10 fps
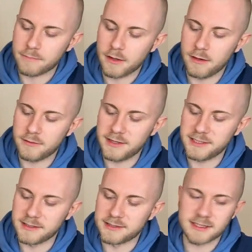
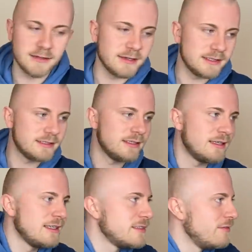Alrighty, let's get right into
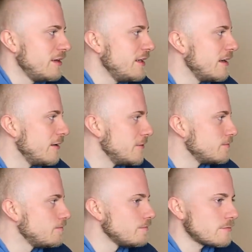today's video.
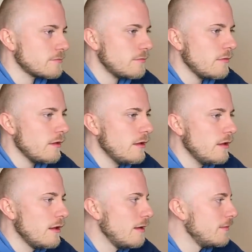
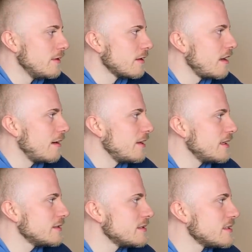In the
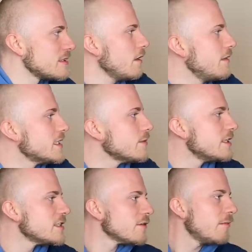comments, this one
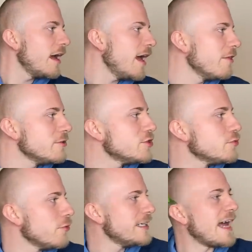is from Heather
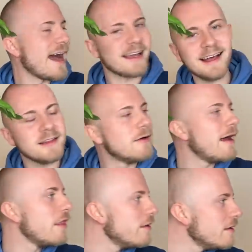Troinack. Hello,
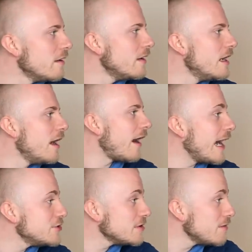Heather. I
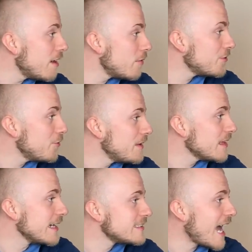dream about what it would be
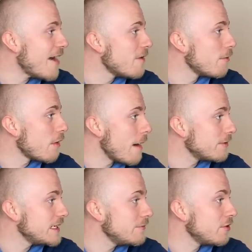like to have a
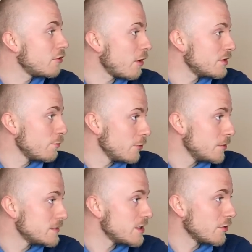property with garden
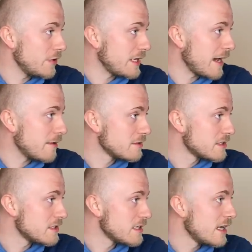rooms, a
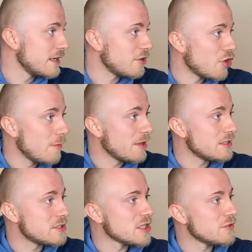greenhouse, and a home with a
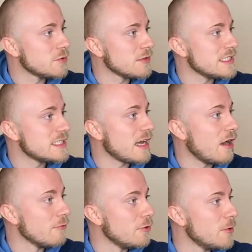conservatory-style
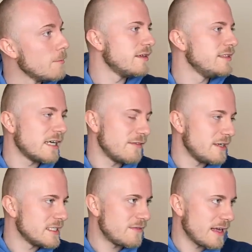room. None of it
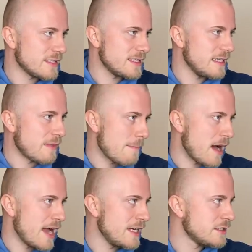is fancy in my
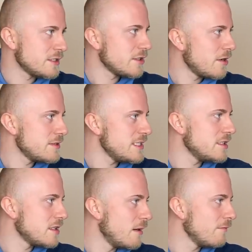mind, cozy
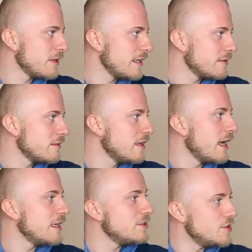and comforting
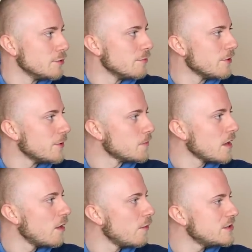and doable.
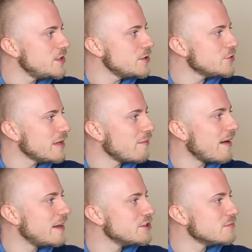What do you dream
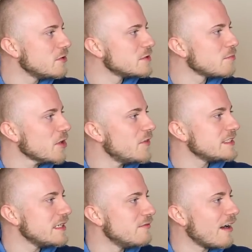about as your most perfect
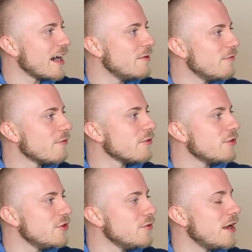environment for
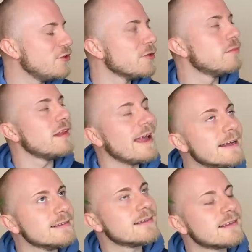you and your
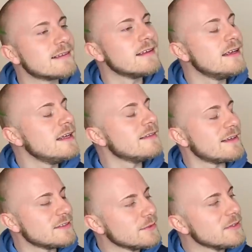plants? That
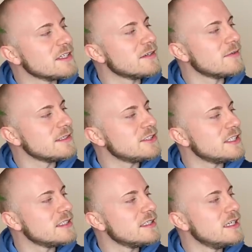is a really good question.